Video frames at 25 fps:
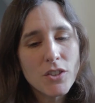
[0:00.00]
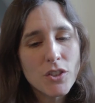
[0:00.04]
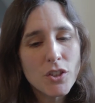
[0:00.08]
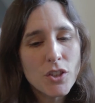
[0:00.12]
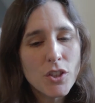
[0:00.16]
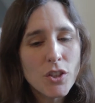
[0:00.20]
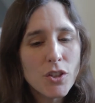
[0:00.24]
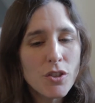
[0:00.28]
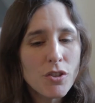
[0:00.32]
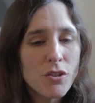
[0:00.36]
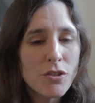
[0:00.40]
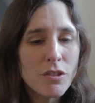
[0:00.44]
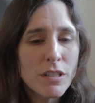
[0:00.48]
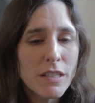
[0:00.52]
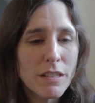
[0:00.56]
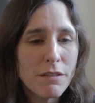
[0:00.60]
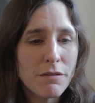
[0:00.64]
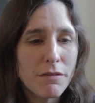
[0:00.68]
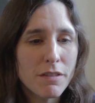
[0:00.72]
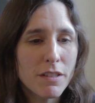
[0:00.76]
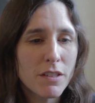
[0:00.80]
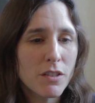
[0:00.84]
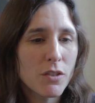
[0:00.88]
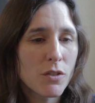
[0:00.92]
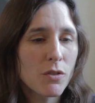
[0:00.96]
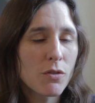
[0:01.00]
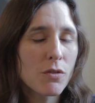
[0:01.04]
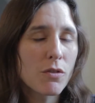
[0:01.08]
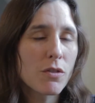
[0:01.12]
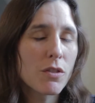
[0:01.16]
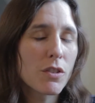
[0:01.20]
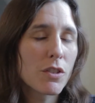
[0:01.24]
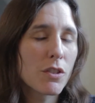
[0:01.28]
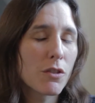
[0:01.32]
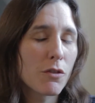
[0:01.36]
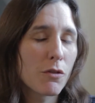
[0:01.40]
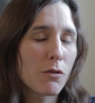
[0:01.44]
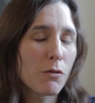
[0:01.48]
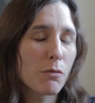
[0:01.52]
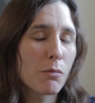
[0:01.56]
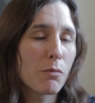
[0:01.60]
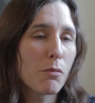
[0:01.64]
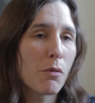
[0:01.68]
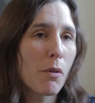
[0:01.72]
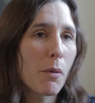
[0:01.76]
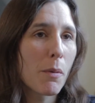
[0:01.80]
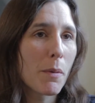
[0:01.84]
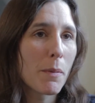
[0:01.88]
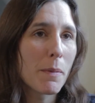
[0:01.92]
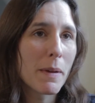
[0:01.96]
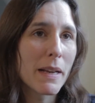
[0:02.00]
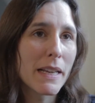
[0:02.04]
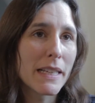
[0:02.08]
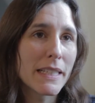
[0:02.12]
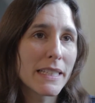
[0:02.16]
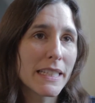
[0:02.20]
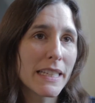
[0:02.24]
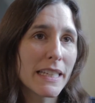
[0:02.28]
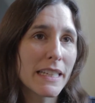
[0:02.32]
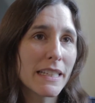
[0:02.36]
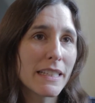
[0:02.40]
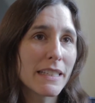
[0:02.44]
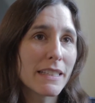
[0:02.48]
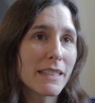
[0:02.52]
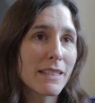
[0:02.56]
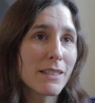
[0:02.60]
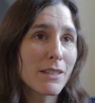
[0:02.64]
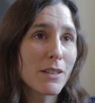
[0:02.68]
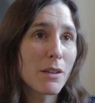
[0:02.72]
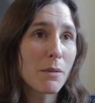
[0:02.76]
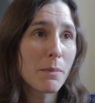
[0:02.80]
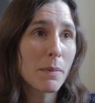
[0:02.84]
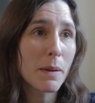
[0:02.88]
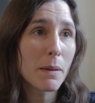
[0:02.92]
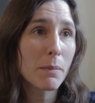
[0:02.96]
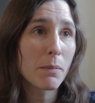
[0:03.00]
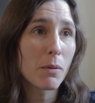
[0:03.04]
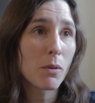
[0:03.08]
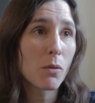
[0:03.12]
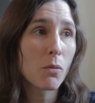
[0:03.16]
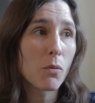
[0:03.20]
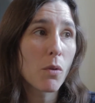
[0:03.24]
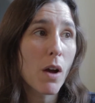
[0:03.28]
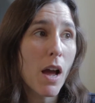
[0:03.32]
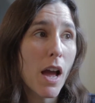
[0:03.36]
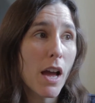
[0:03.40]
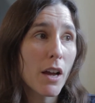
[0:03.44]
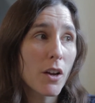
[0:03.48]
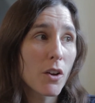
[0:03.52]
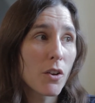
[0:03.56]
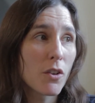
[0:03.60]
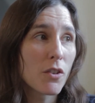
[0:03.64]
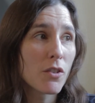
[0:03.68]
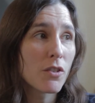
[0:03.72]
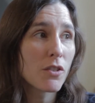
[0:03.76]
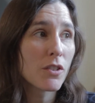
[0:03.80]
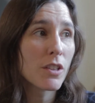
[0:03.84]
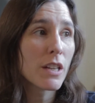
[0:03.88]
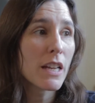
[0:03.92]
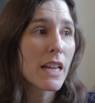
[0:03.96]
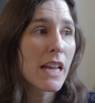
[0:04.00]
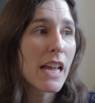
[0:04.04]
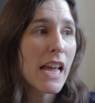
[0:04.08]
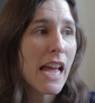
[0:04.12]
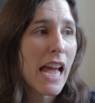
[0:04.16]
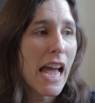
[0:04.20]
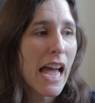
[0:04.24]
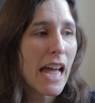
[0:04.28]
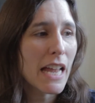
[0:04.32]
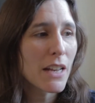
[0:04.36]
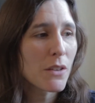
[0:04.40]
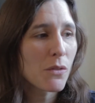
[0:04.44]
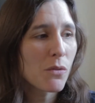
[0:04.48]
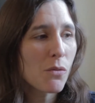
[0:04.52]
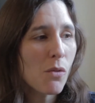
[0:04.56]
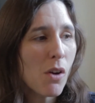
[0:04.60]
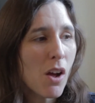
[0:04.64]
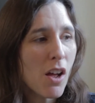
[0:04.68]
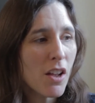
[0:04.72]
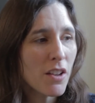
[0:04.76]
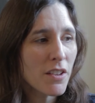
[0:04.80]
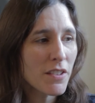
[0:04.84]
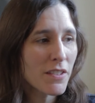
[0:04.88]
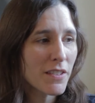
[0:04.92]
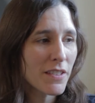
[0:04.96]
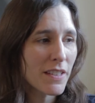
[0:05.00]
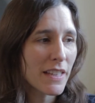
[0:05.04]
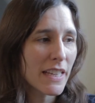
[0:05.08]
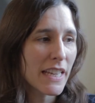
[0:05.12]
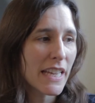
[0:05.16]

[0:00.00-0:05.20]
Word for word: two different sorts of probabilities that people work on and one